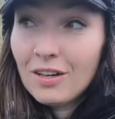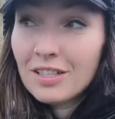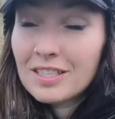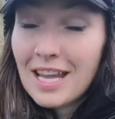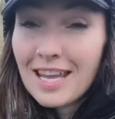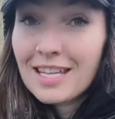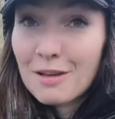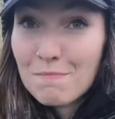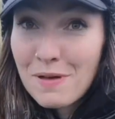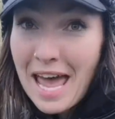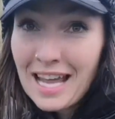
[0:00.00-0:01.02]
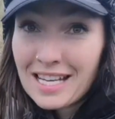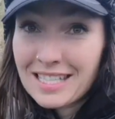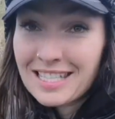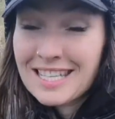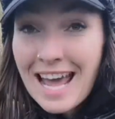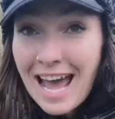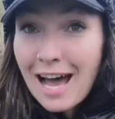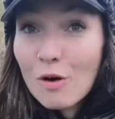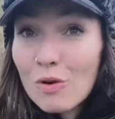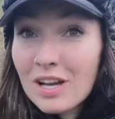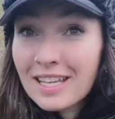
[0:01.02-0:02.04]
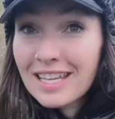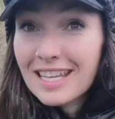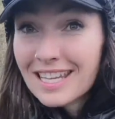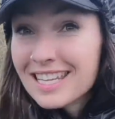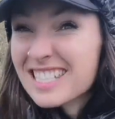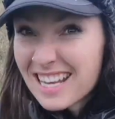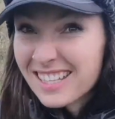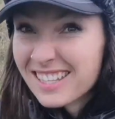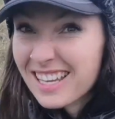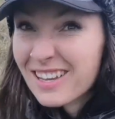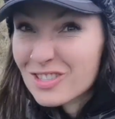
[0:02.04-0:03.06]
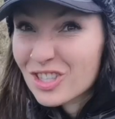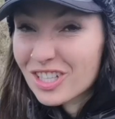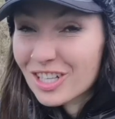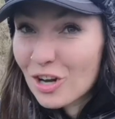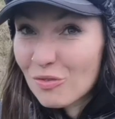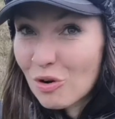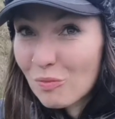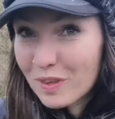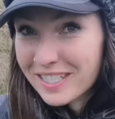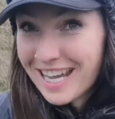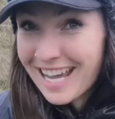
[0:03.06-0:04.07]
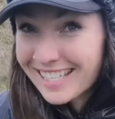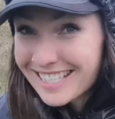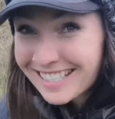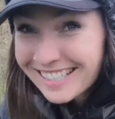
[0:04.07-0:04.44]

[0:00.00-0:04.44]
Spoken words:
Take your bets now. Is anything else going to go wrong with the tent?